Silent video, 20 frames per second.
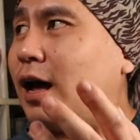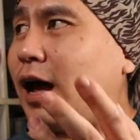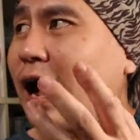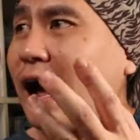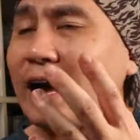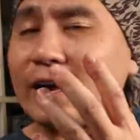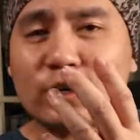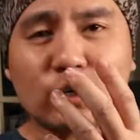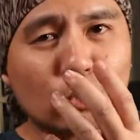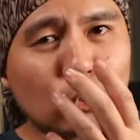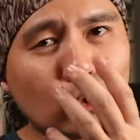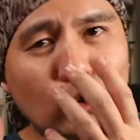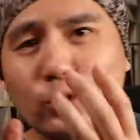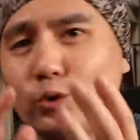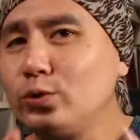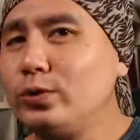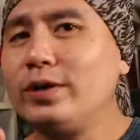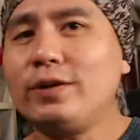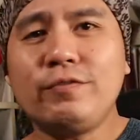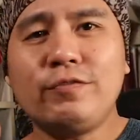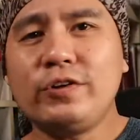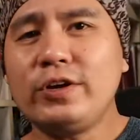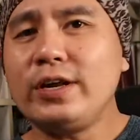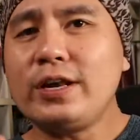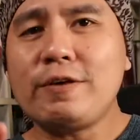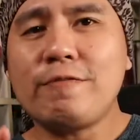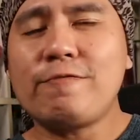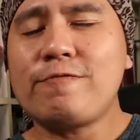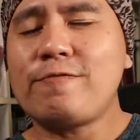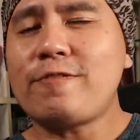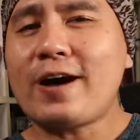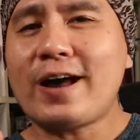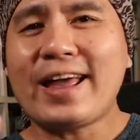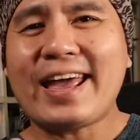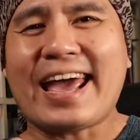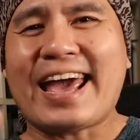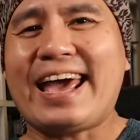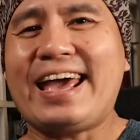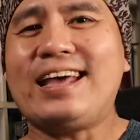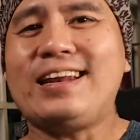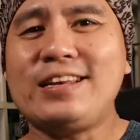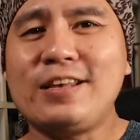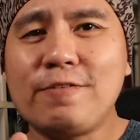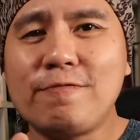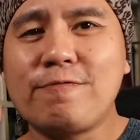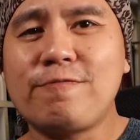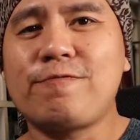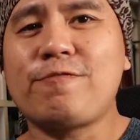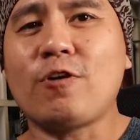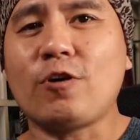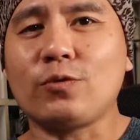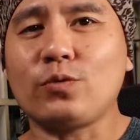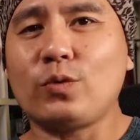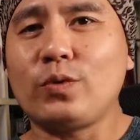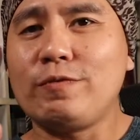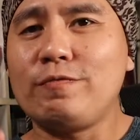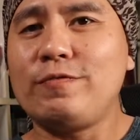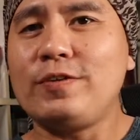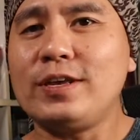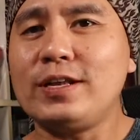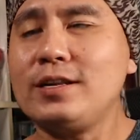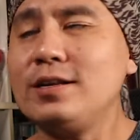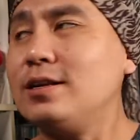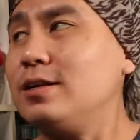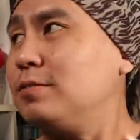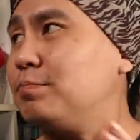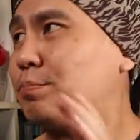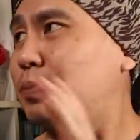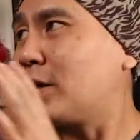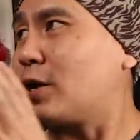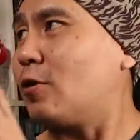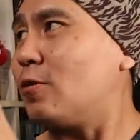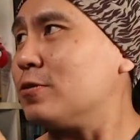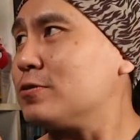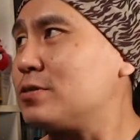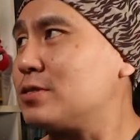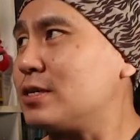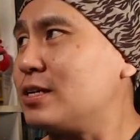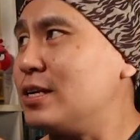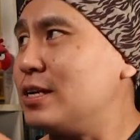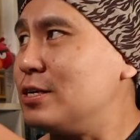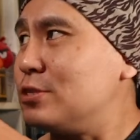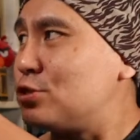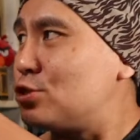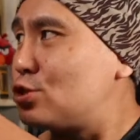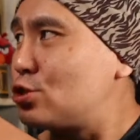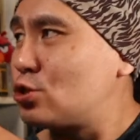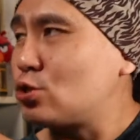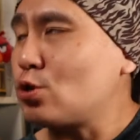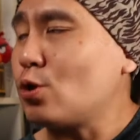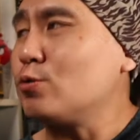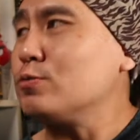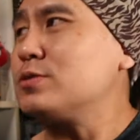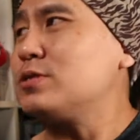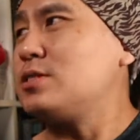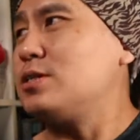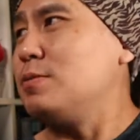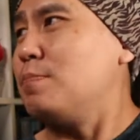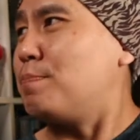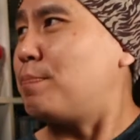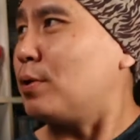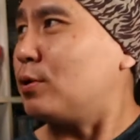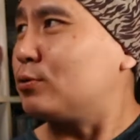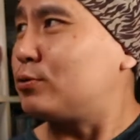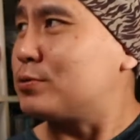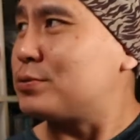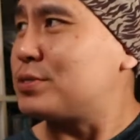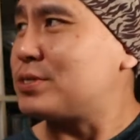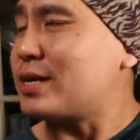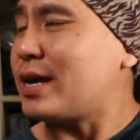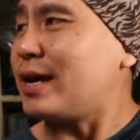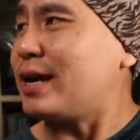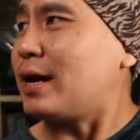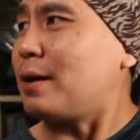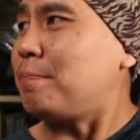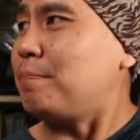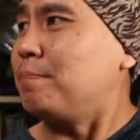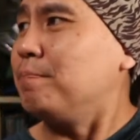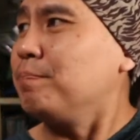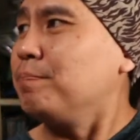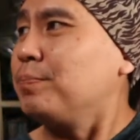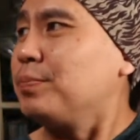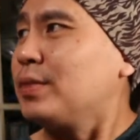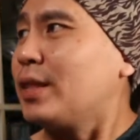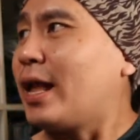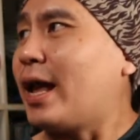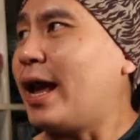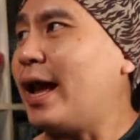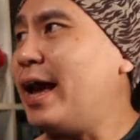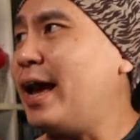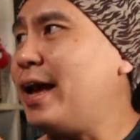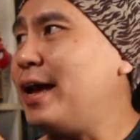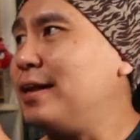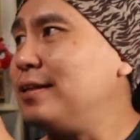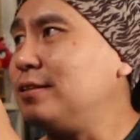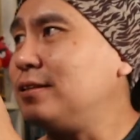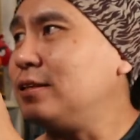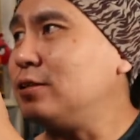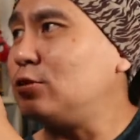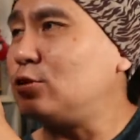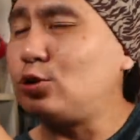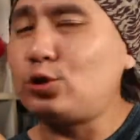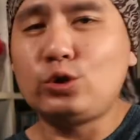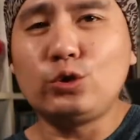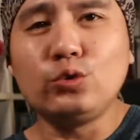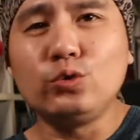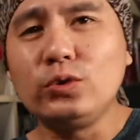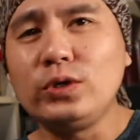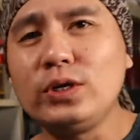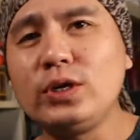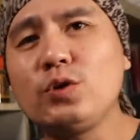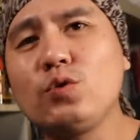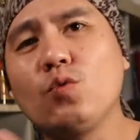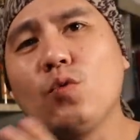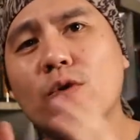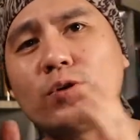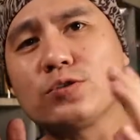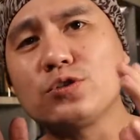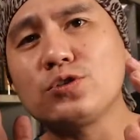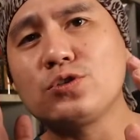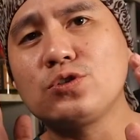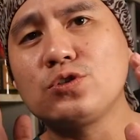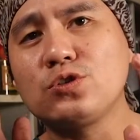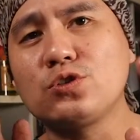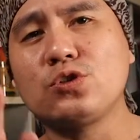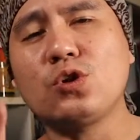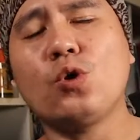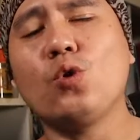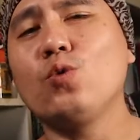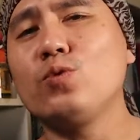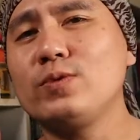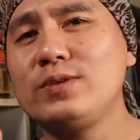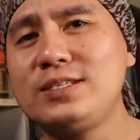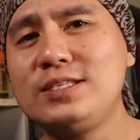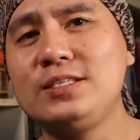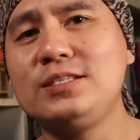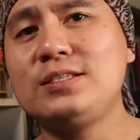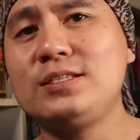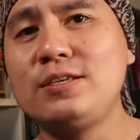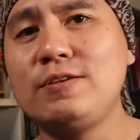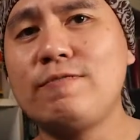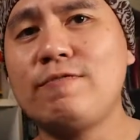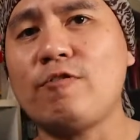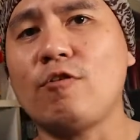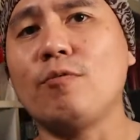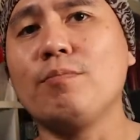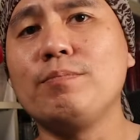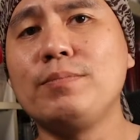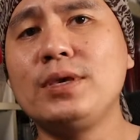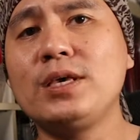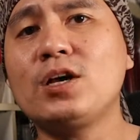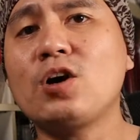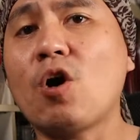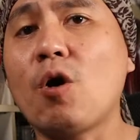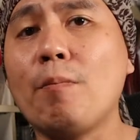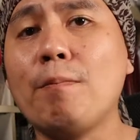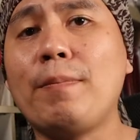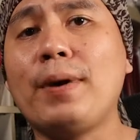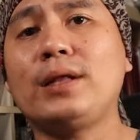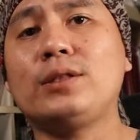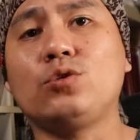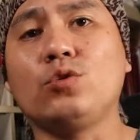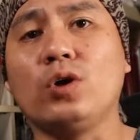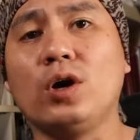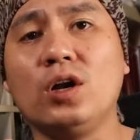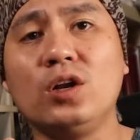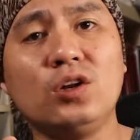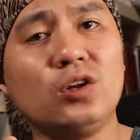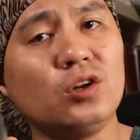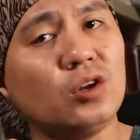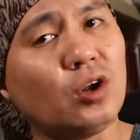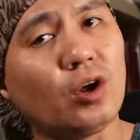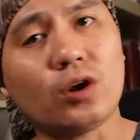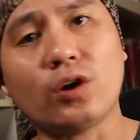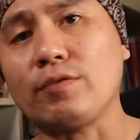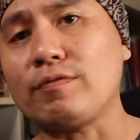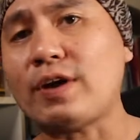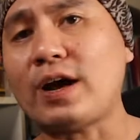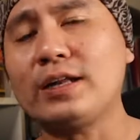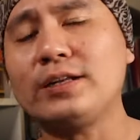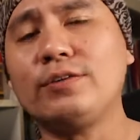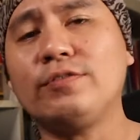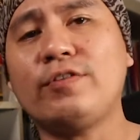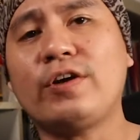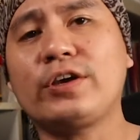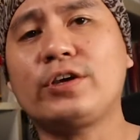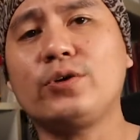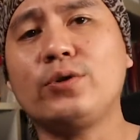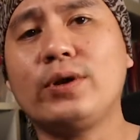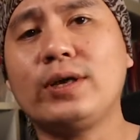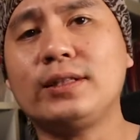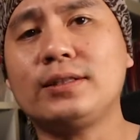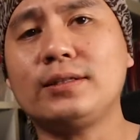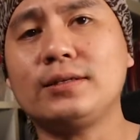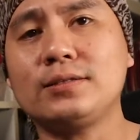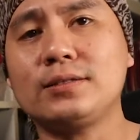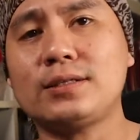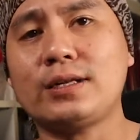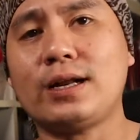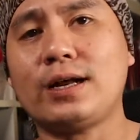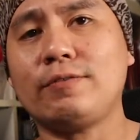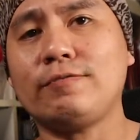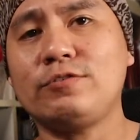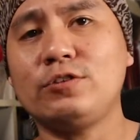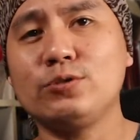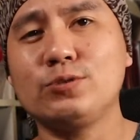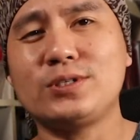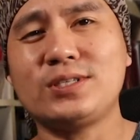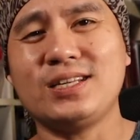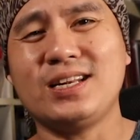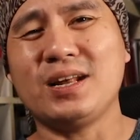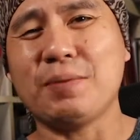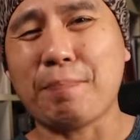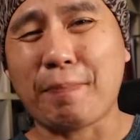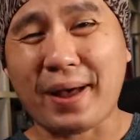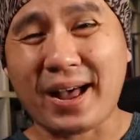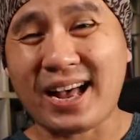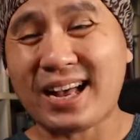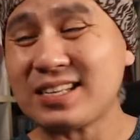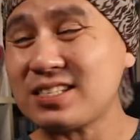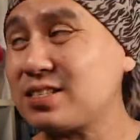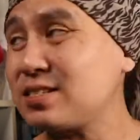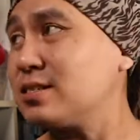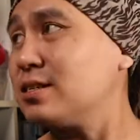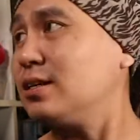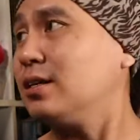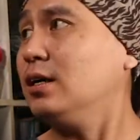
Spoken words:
I couldn't really find any fault with it because it is so simple to set up and the tuning was so easy for me compared to a lot of other regulators that I've used in the past.